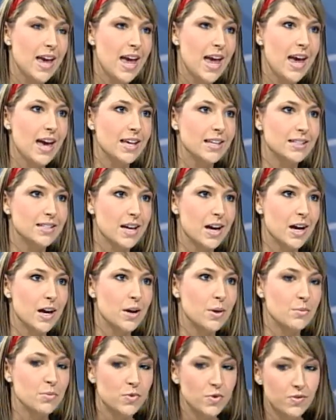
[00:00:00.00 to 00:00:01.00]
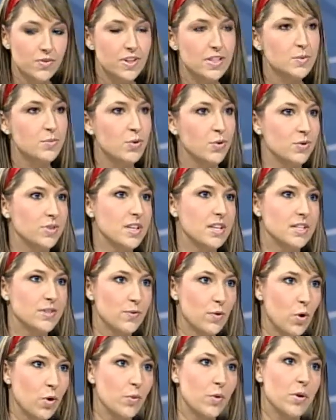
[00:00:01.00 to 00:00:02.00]
and move this process
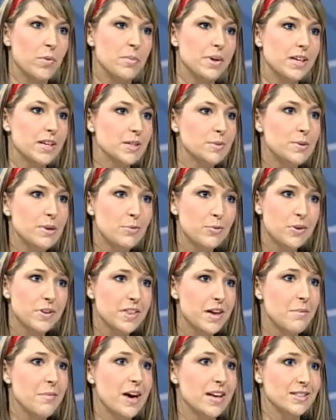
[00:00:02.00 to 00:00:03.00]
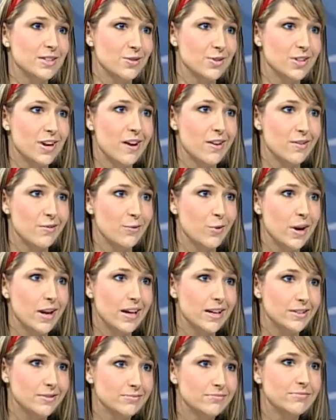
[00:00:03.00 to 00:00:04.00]
forward, because people with MS are tired of
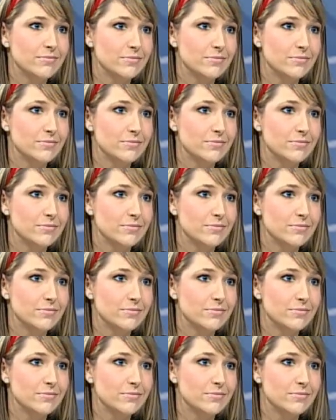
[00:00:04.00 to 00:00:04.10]
waiting.